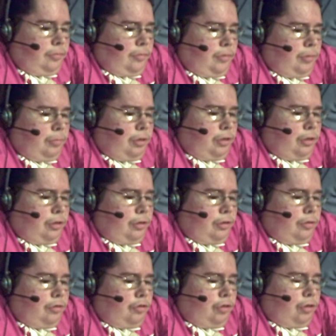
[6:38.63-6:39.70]
But
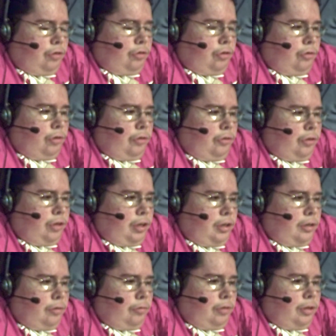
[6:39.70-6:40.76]
JoJo never got in
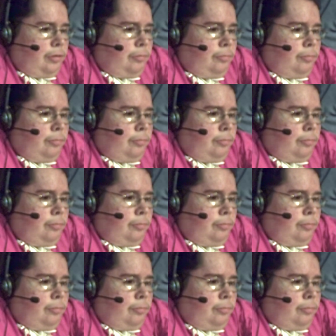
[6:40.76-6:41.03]
the ring.